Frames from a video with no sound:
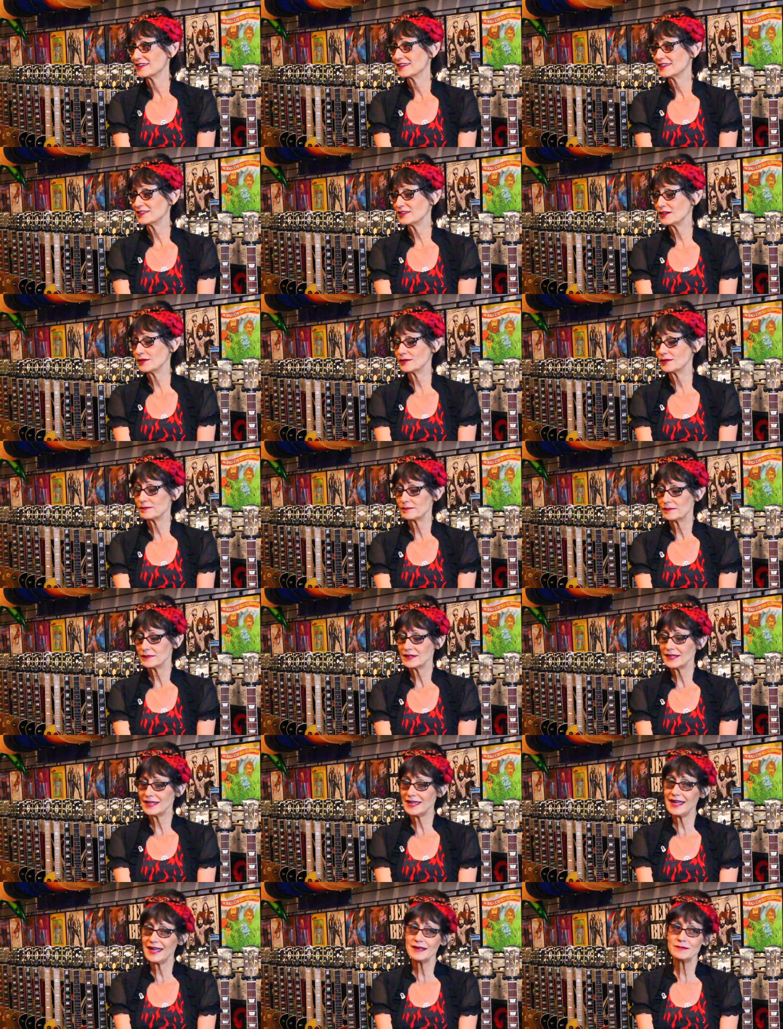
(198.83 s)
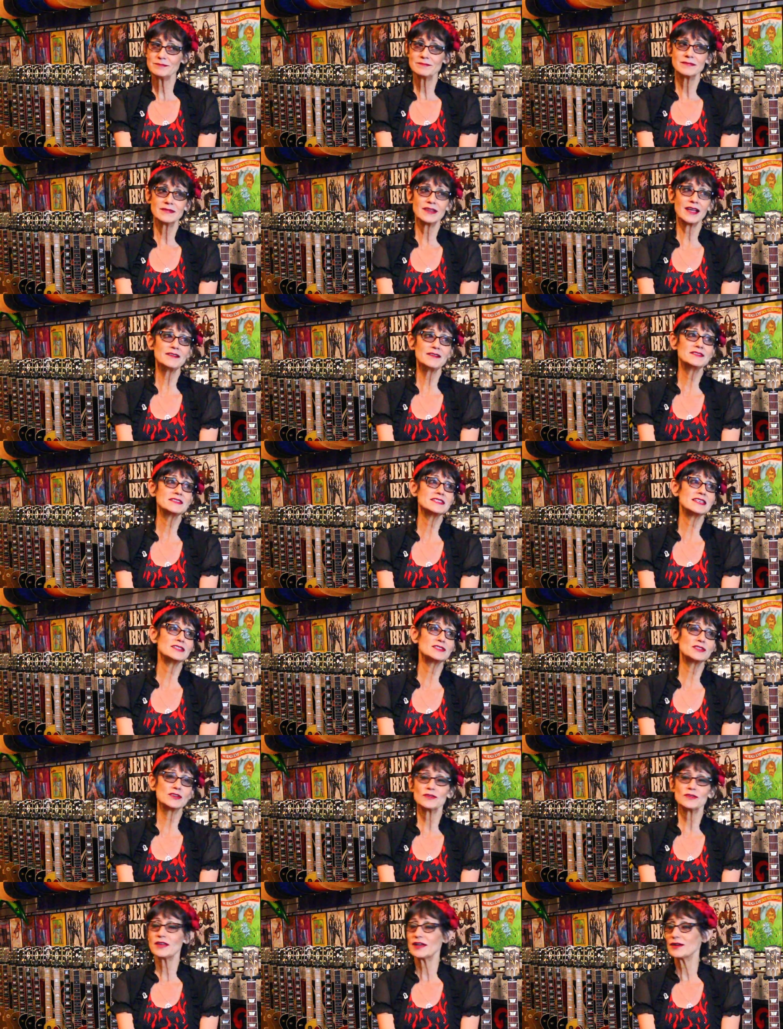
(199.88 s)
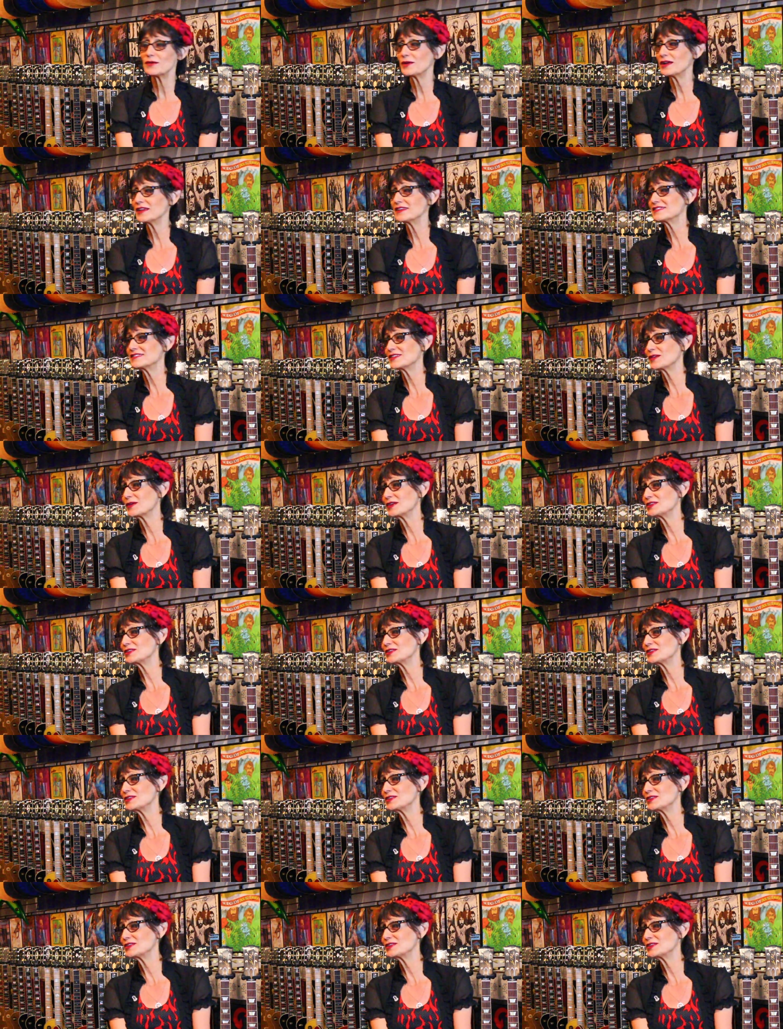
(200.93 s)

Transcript: So, yeah, life is easier that way, so yeah.